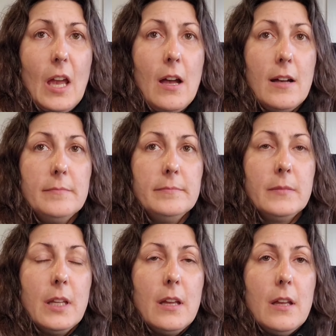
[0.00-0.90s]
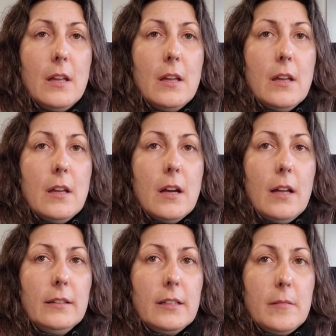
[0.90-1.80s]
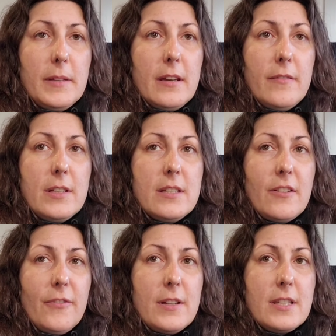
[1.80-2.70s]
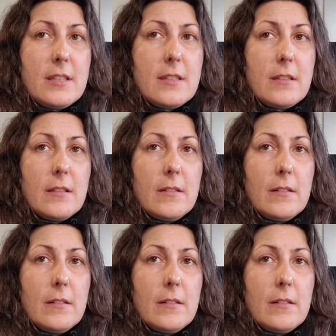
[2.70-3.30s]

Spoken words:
A little bit of a difference,